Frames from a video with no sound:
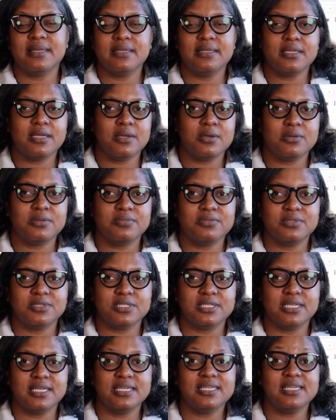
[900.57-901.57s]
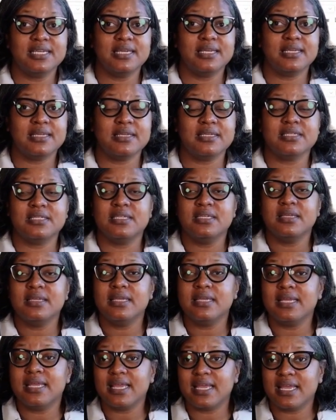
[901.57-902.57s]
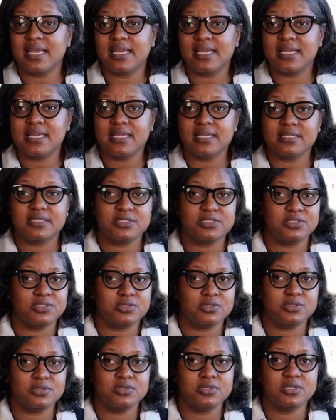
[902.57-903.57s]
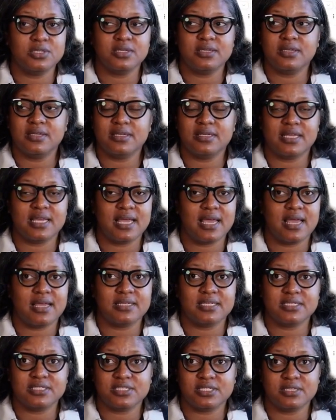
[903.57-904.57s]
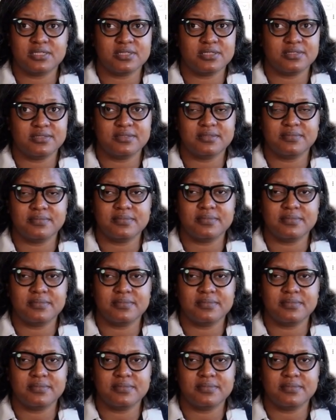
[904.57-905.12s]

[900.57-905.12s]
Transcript: Don't forget to add to your calendar